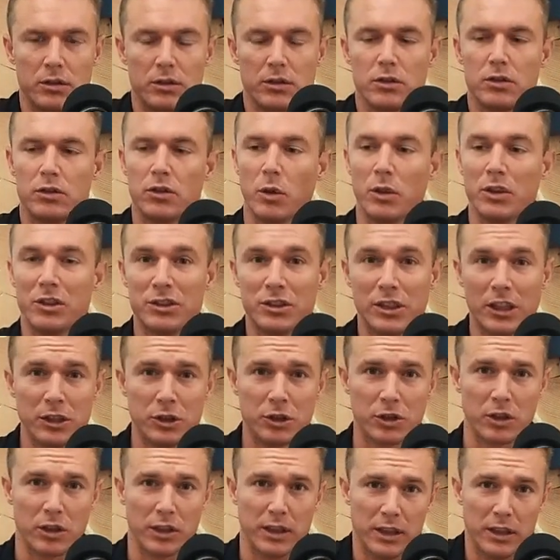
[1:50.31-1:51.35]
So
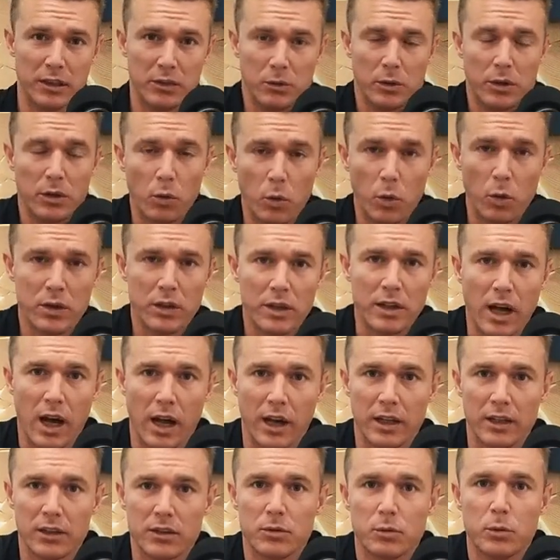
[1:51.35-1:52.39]
essentially, with
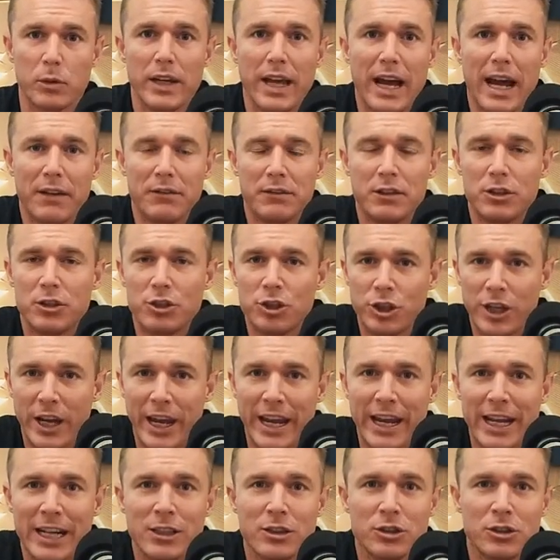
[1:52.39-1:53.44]
orthodontics, we have to
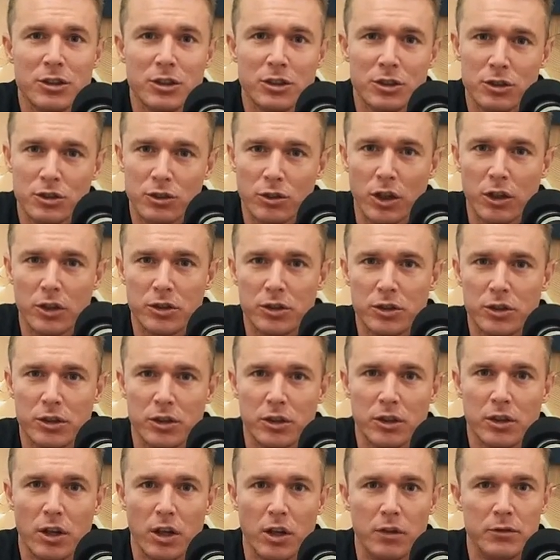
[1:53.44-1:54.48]
change the
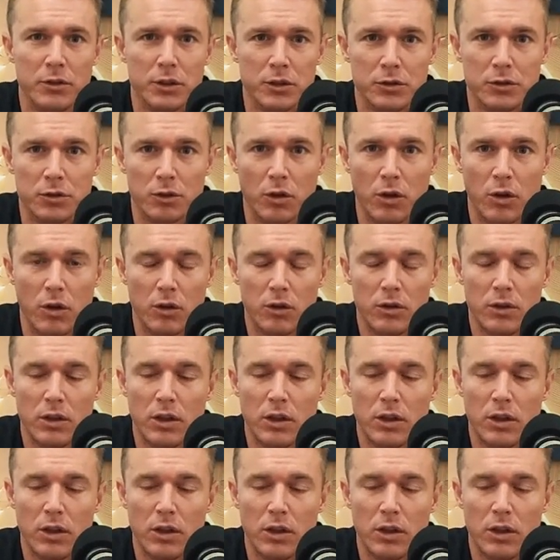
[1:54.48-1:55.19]
structure of your jaw.